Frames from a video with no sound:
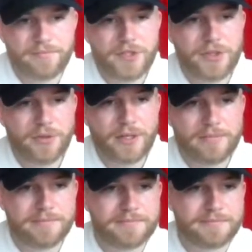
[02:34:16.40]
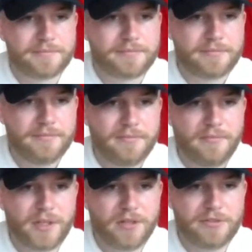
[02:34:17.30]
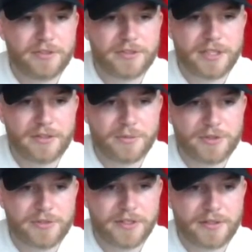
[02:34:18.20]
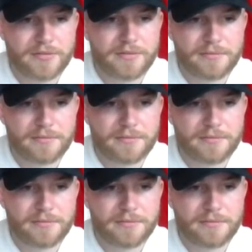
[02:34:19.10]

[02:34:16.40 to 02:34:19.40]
Either way, I'll figure this out in 1 second.